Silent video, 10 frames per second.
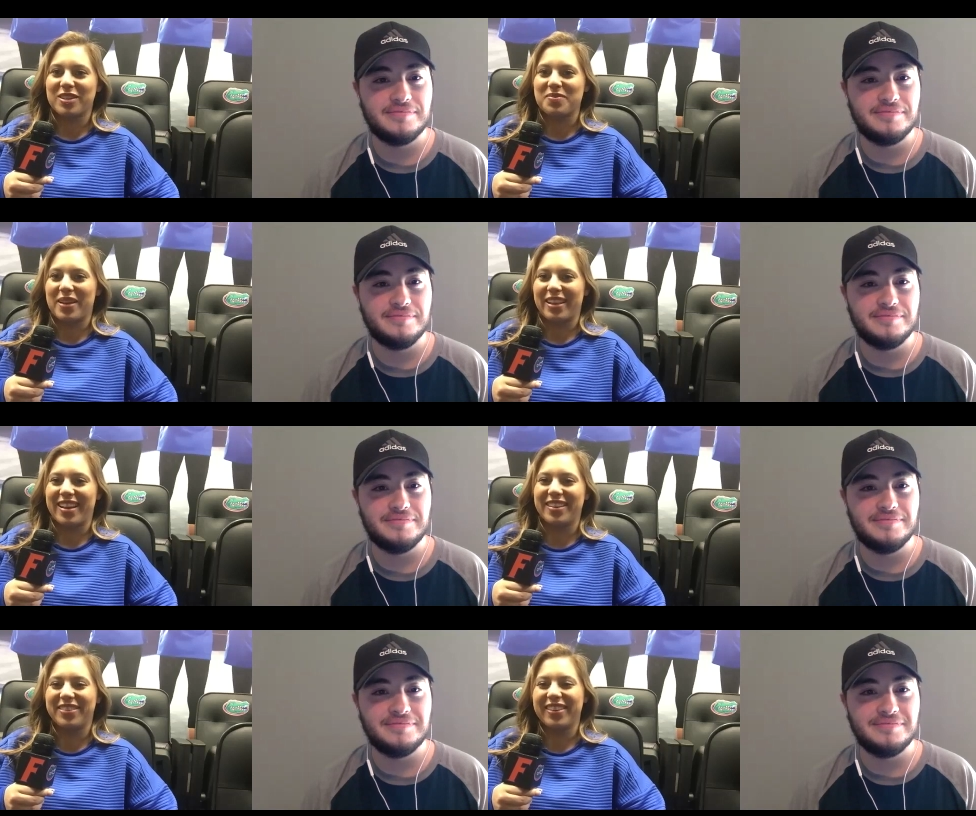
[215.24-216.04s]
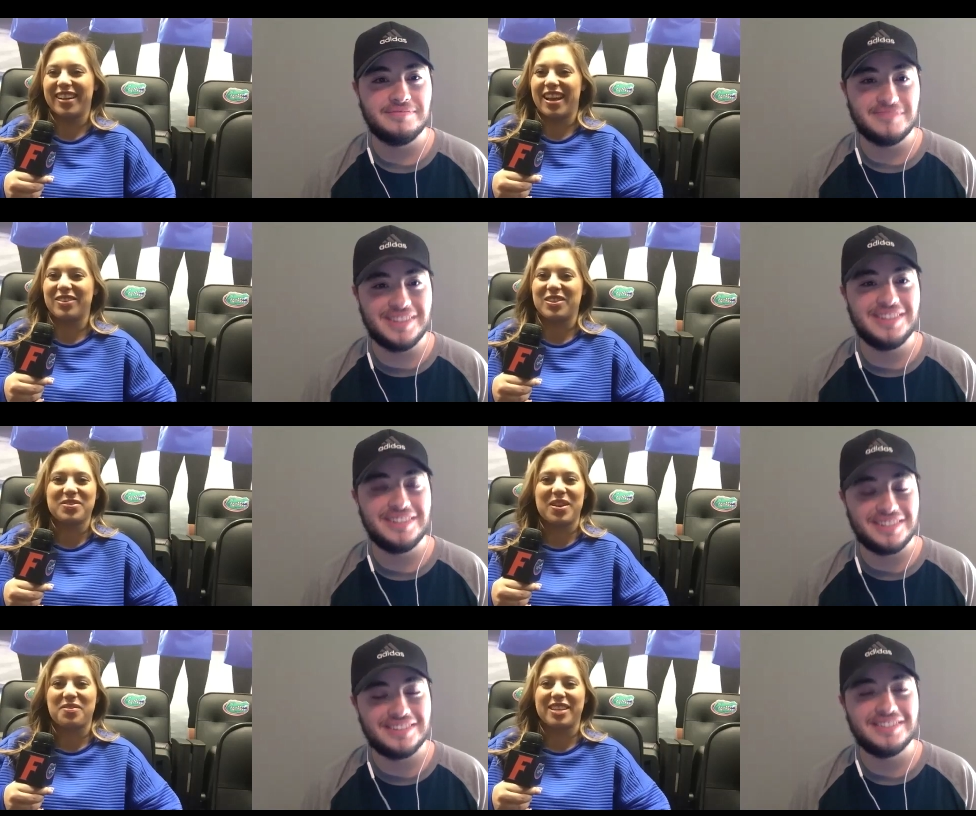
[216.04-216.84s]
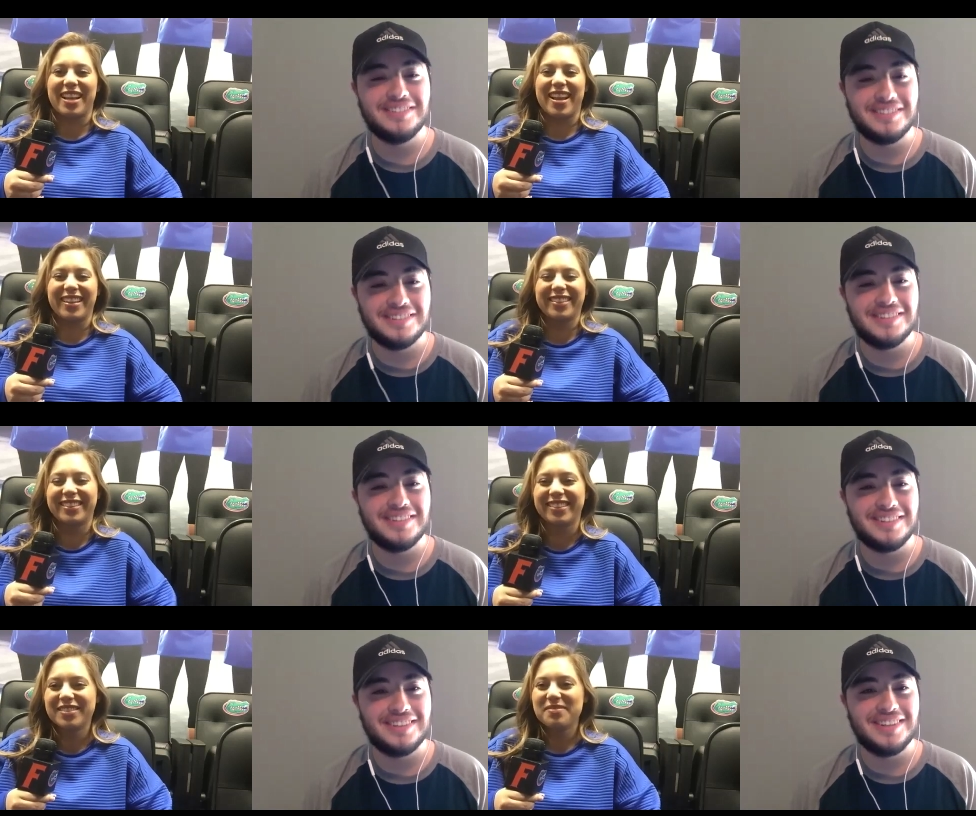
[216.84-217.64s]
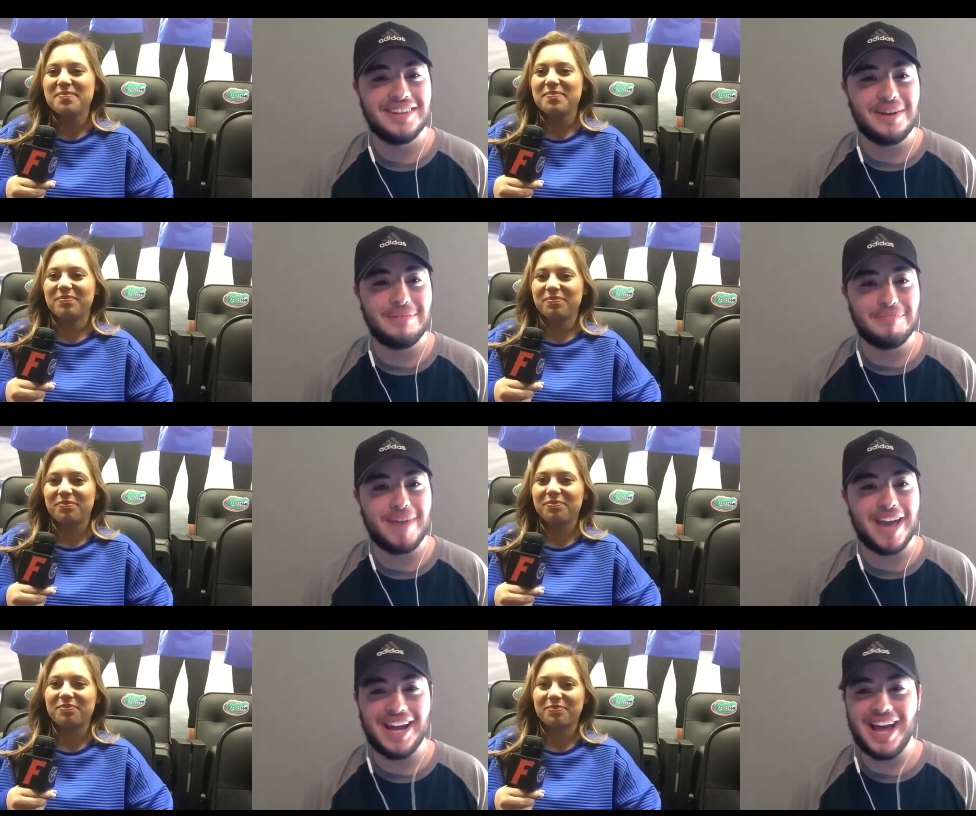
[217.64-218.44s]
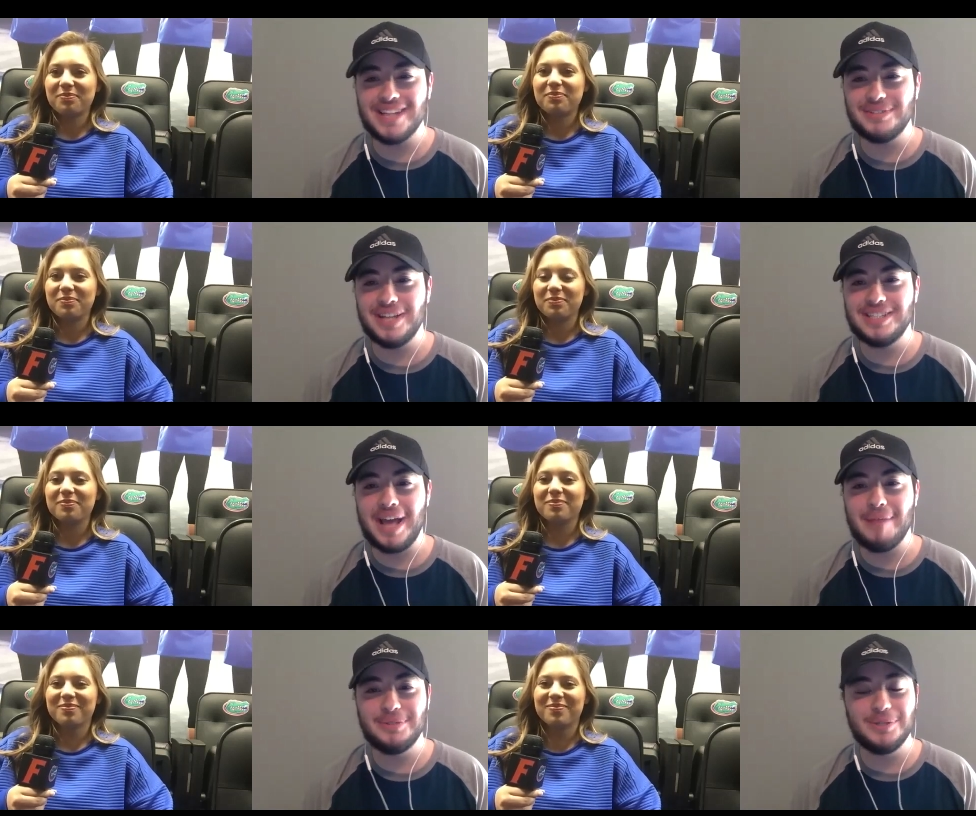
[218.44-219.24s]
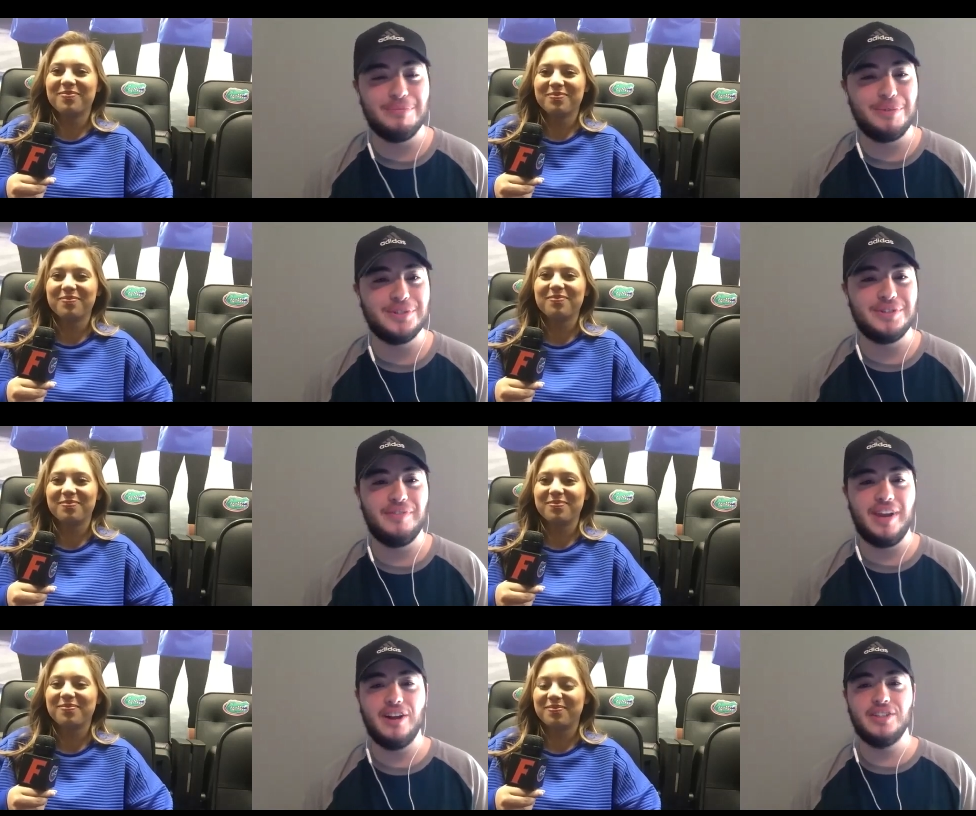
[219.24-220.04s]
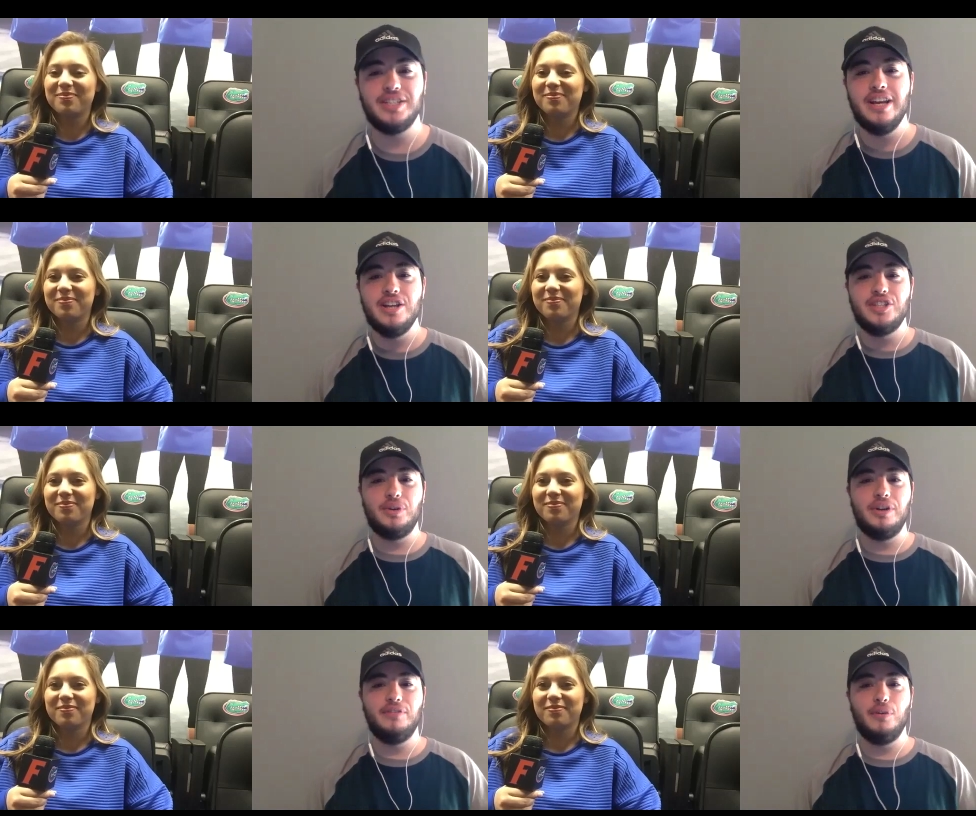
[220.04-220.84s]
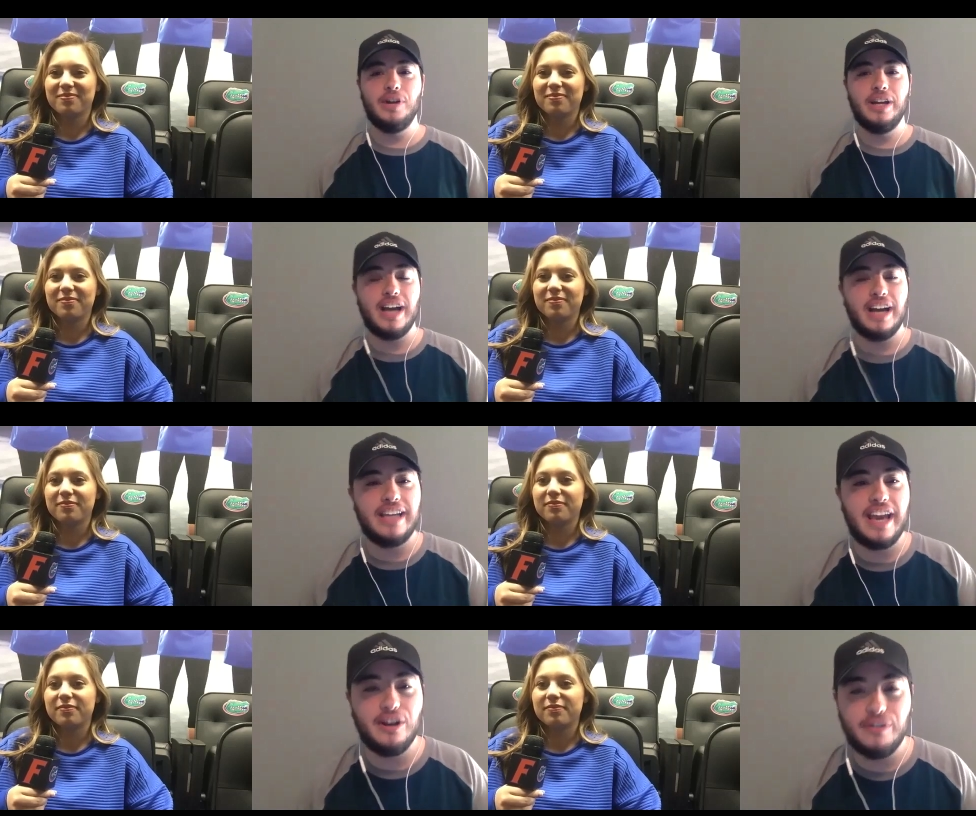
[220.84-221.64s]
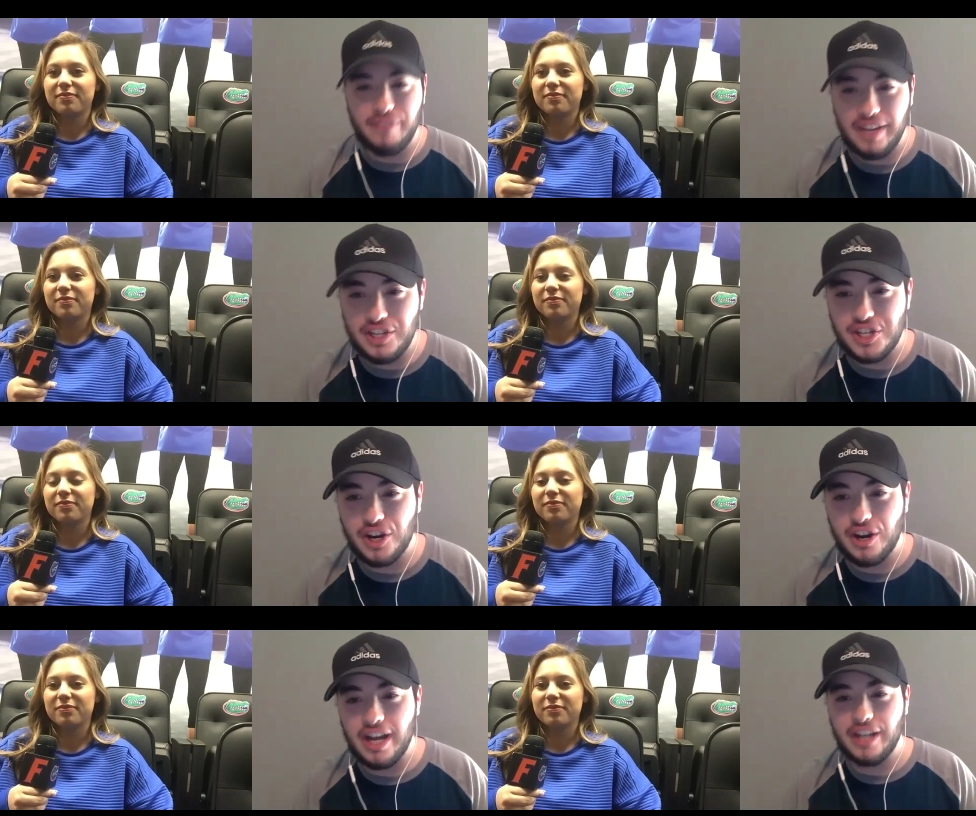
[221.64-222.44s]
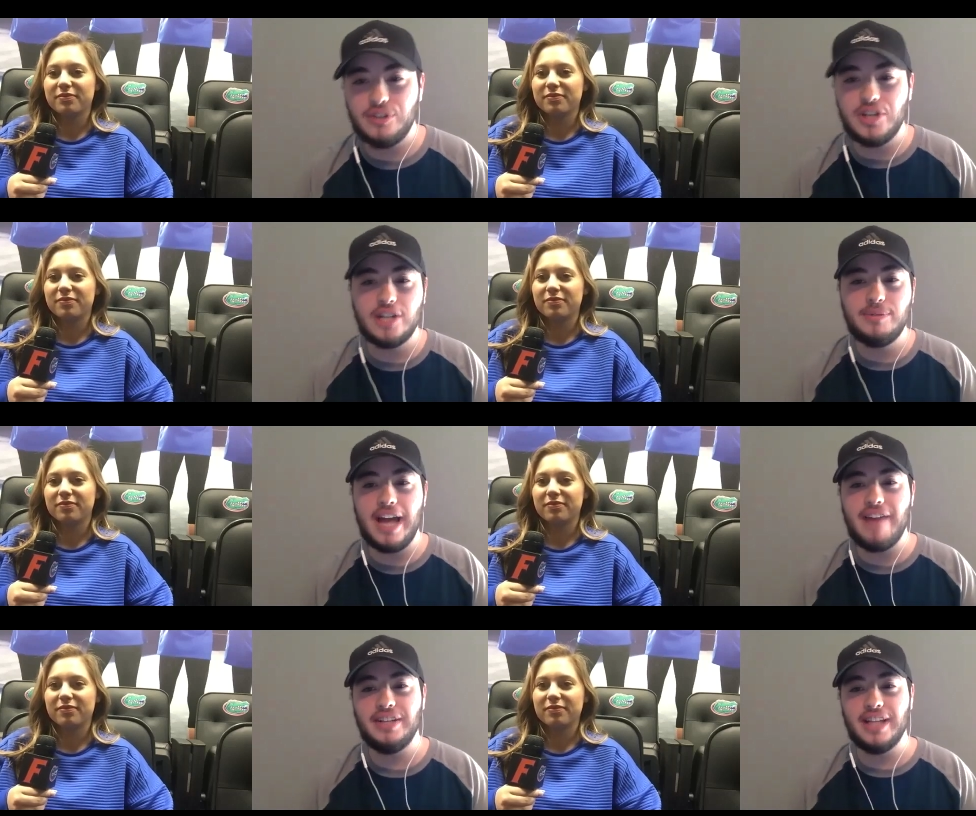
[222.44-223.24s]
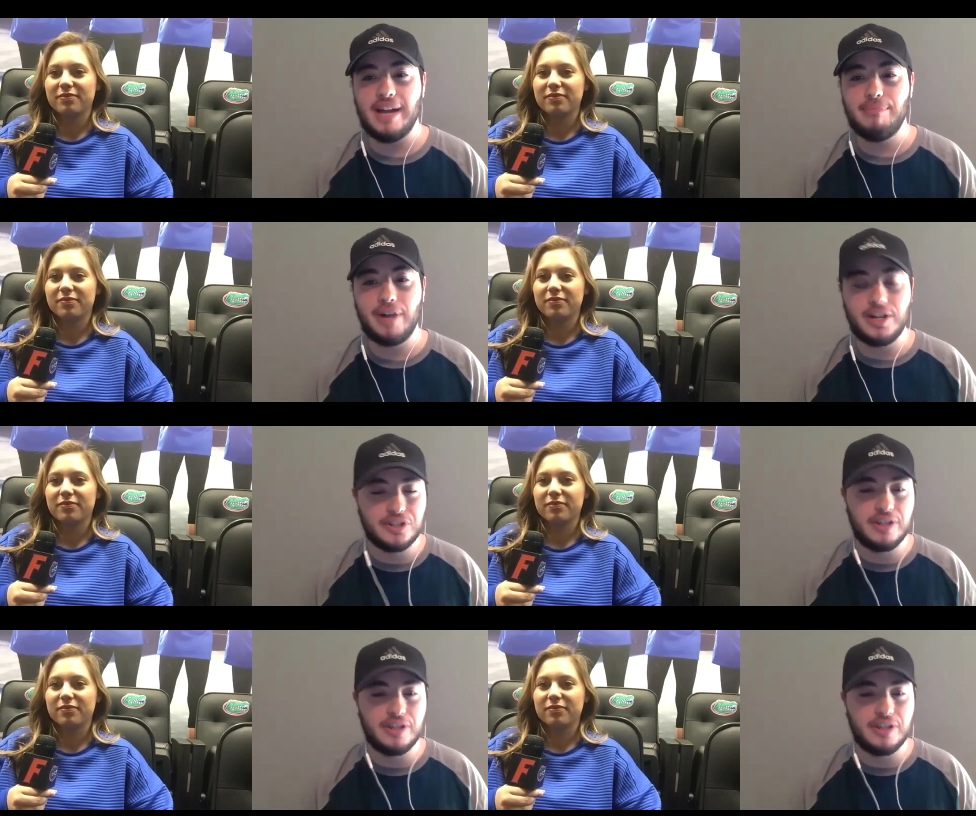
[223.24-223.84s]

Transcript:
Speaker 1: of my life, and I'll use every day.
Speaker 2: Badass. Well, that's absolute perseverance. So in a Florida Gator feature, you talked about having a lot of pressure in the